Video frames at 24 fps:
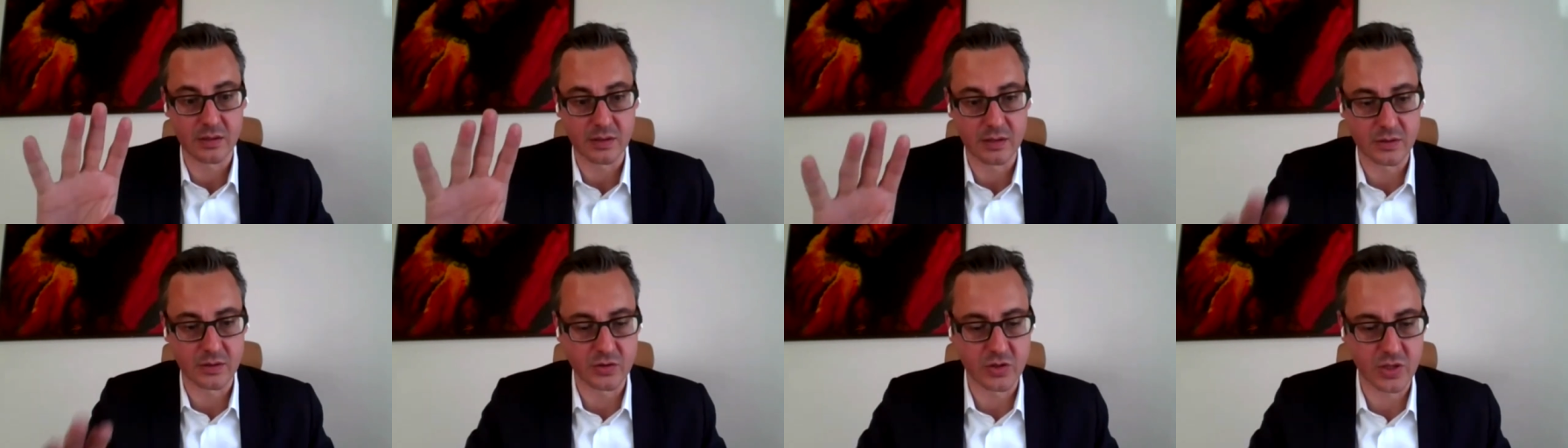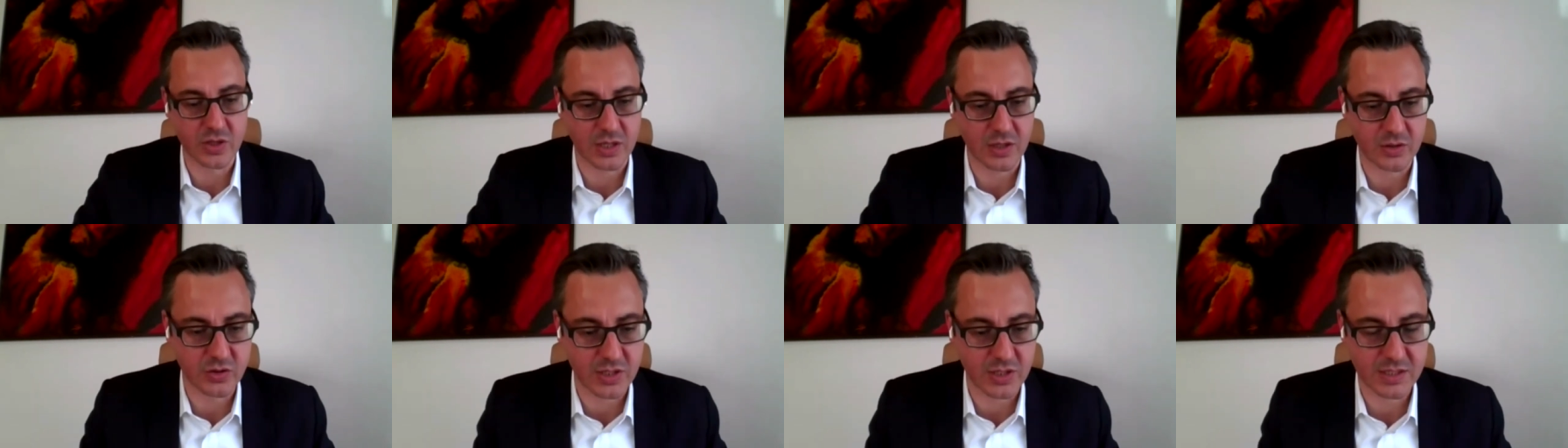and
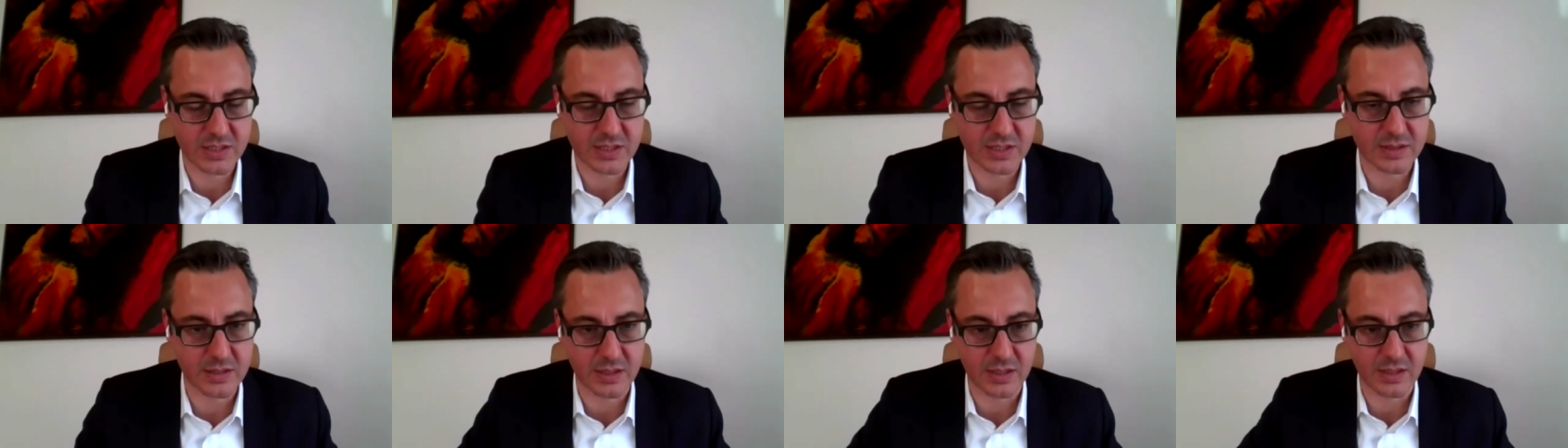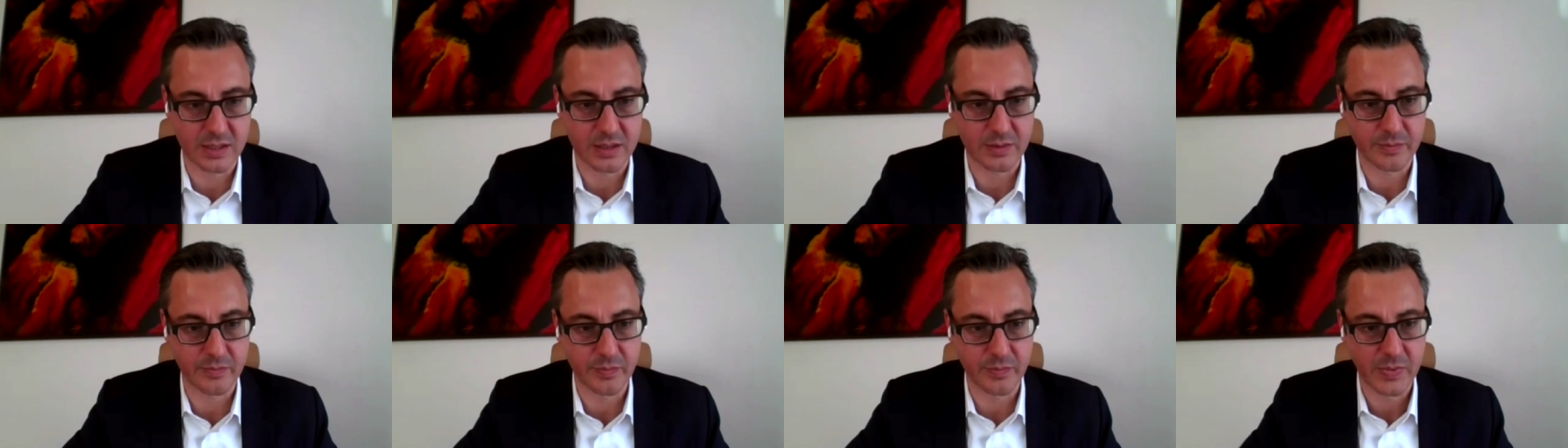ju- just
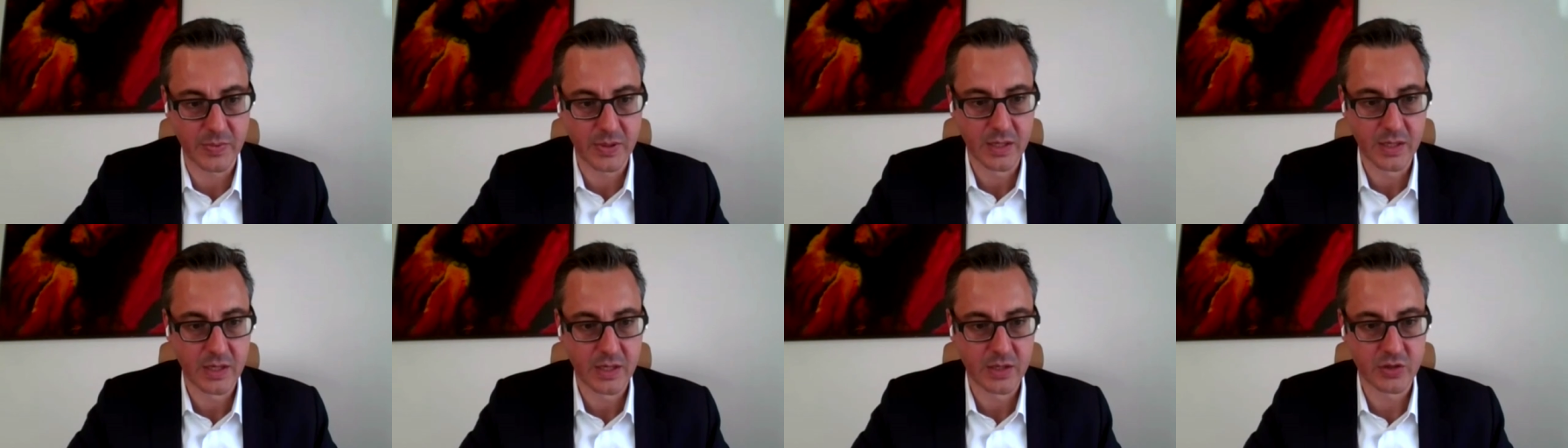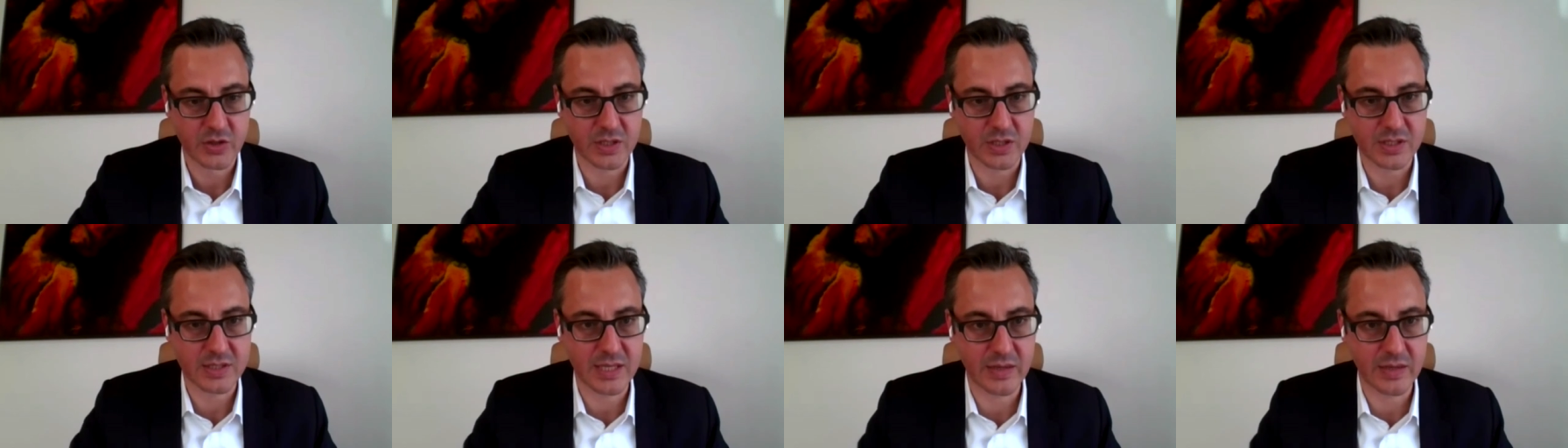um,
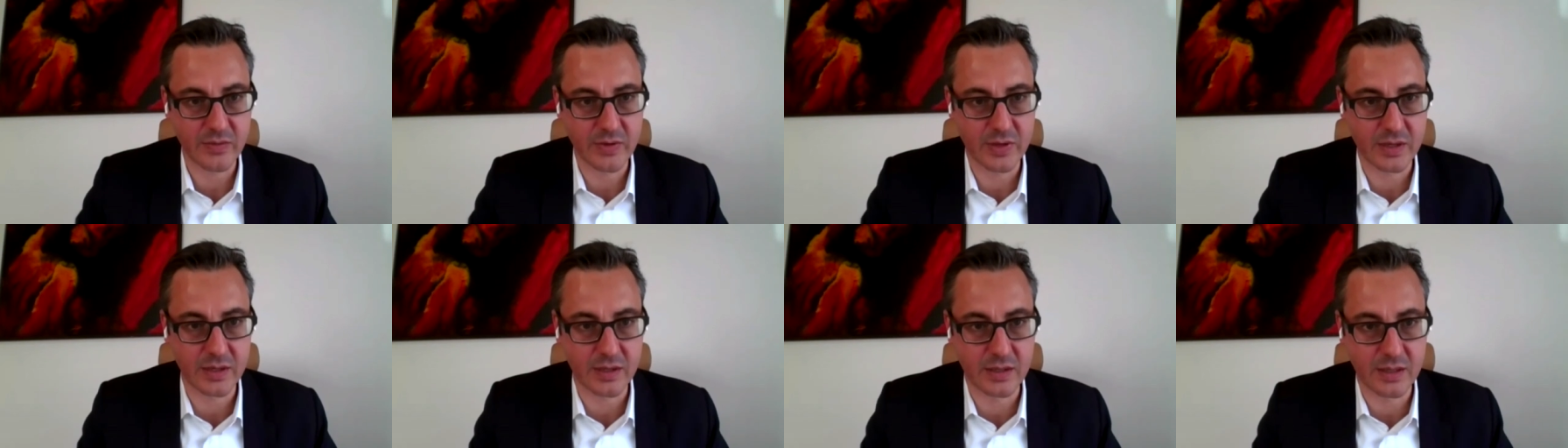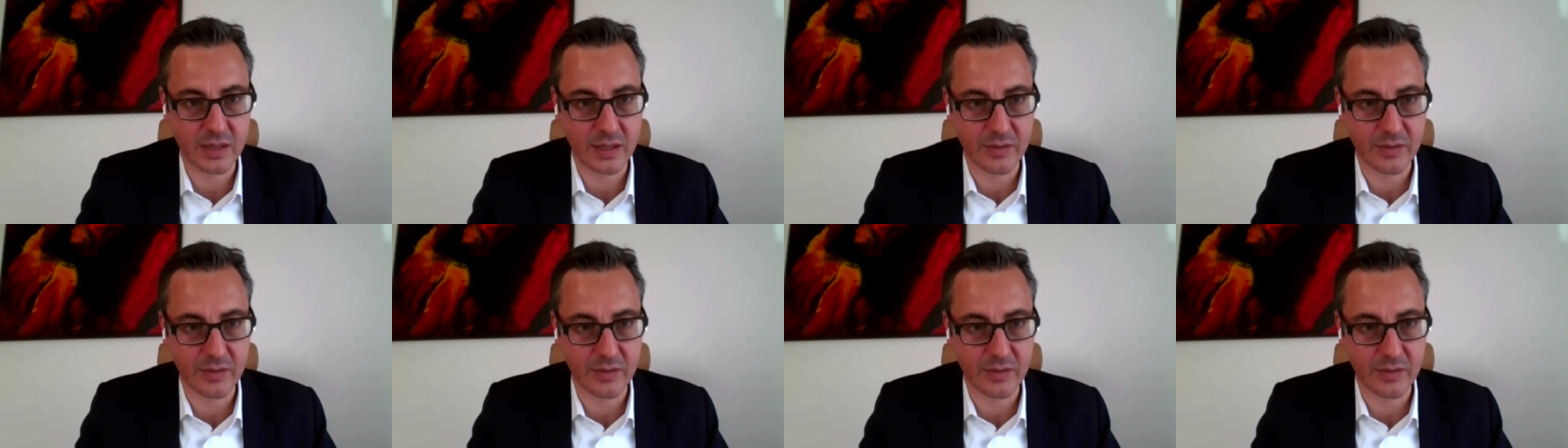just having